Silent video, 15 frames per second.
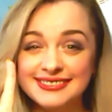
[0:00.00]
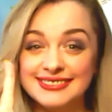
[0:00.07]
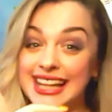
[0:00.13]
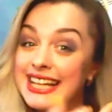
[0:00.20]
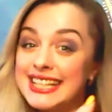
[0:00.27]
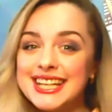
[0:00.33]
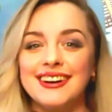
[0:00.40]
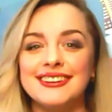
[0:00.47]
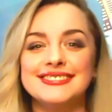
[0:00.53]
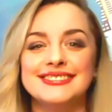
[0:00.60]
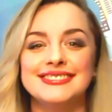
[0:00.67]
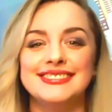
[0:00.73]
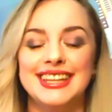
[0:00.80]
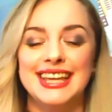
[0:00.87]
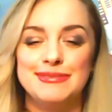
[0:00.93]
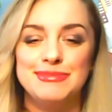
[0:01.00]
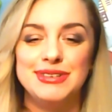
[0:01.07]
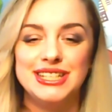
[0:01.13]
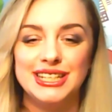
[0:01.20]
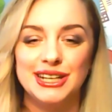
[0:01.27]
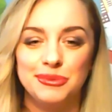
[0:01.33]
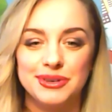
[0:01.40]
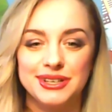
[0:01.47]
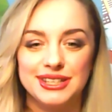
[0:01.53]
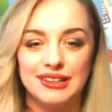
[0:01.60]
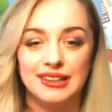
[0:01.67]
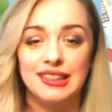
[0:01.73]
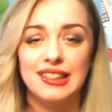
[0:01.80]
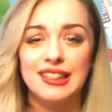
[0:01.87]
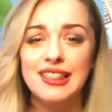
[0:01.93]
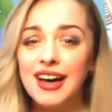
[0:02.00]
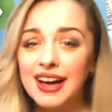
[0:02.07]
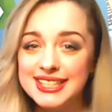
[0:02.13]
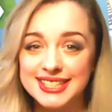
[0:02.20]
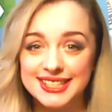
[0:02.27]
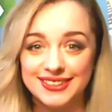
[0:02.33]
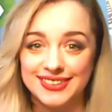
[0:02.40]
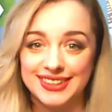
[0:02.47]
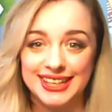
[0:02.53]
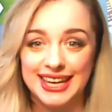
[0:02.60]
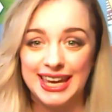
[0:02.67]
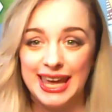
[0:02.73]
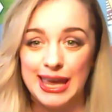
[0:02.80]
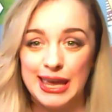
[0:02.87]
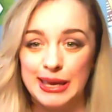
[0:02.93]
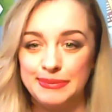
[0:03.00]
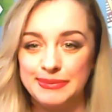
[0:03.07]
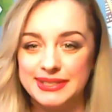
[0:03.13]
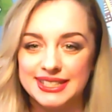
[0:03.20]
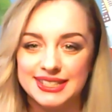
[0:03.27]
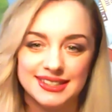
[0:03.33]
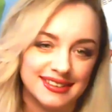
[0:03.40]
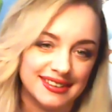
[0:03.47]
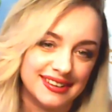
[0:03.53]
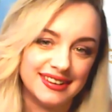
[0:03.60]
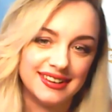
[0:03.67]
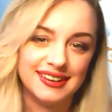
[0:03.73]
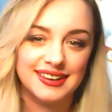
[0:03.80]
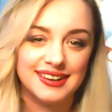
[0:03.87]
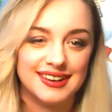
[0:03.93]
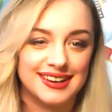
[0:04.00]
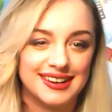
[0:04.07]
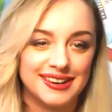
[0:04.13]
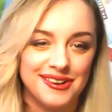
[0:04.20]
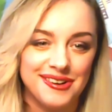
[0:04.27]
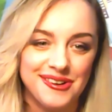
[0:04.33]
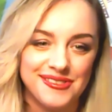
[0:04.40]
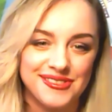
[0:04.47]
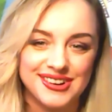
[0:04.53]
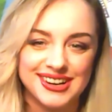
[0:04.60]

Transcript: Let's go. Let me share with you lots of games are over